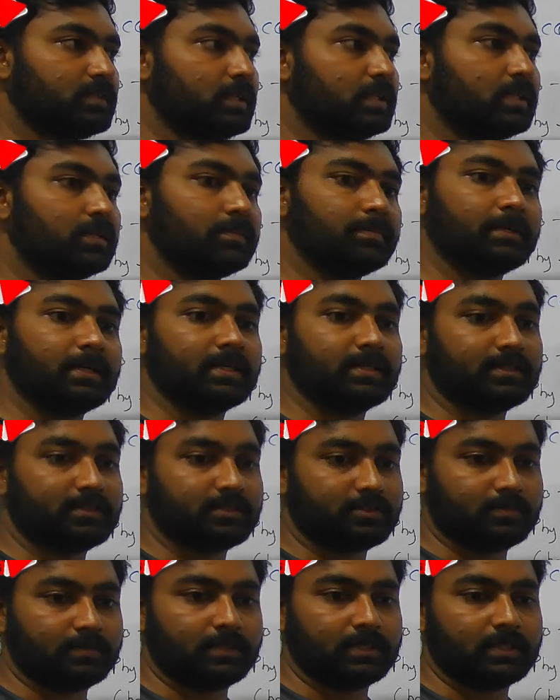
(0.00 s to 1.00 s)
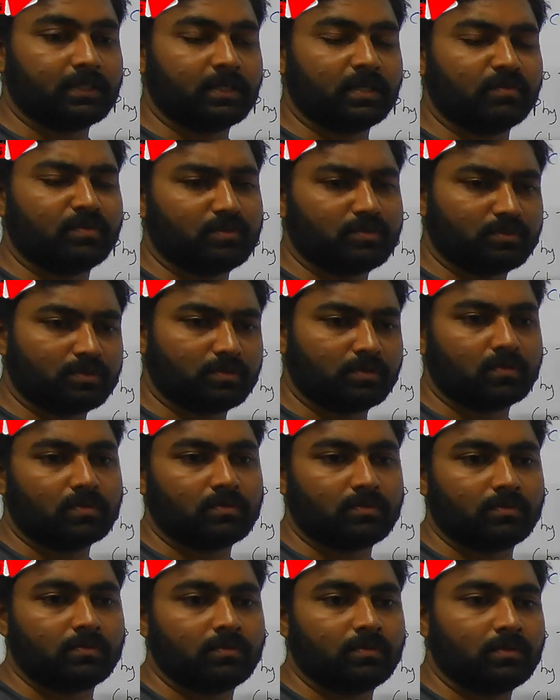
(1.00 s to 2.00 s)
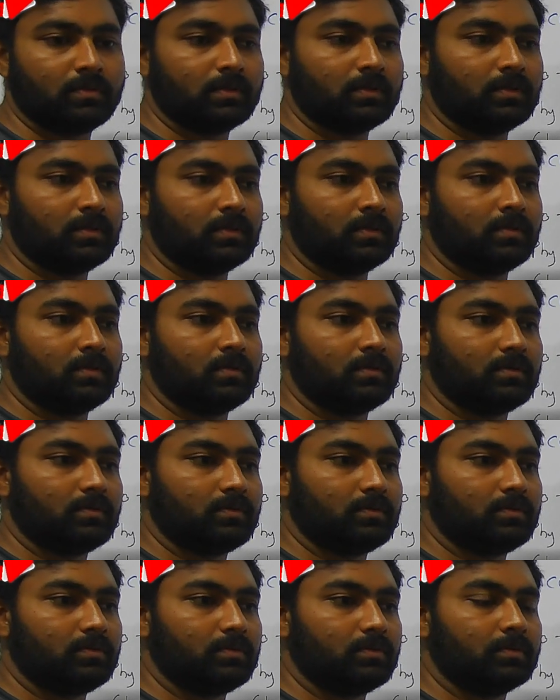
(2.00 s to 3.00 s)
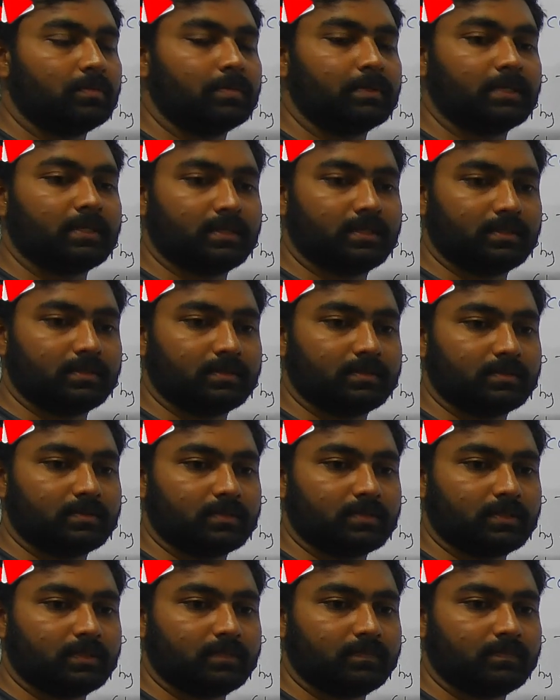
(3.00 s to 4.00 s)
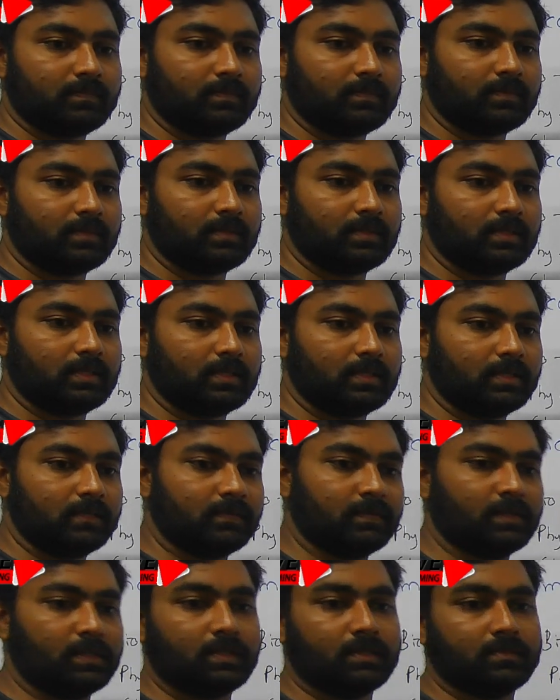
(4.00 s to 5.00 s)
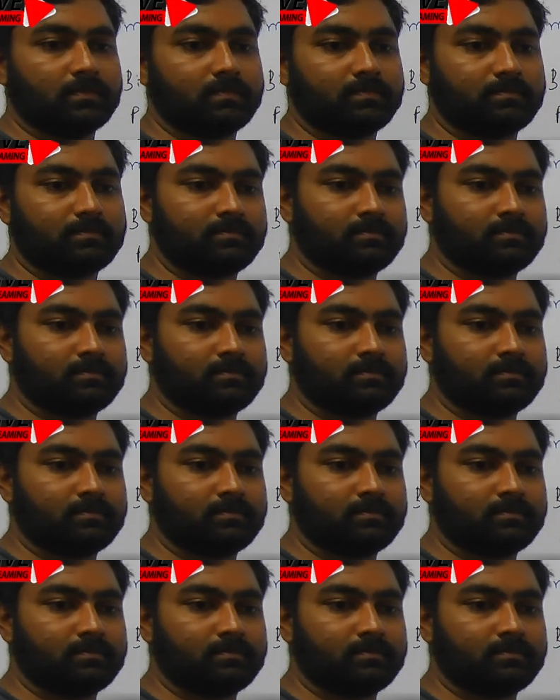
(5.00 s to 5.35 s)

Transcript: get a parents meeting. I want to talk to your parents. Okay, then I will